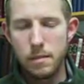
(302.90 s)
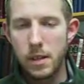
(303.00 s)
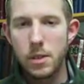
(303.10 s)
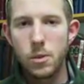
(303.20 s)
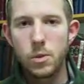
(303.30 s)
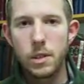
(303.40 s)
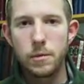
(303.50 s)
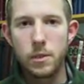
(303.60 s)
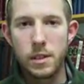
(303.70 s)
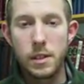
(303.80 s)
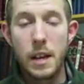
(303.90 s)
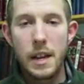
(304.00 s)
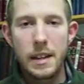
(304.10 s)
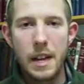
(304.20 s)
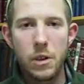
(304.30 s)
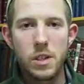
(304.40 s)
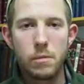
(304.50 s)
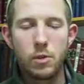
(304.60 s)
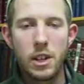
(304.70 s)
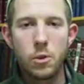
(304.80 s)
Makes no difference. Now is a
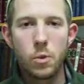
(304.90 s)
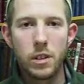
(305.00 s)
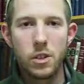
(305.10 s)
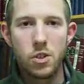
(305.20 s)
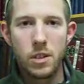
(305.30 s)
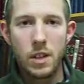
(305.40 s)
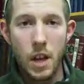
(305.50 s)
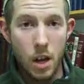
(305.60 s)
brand new religion,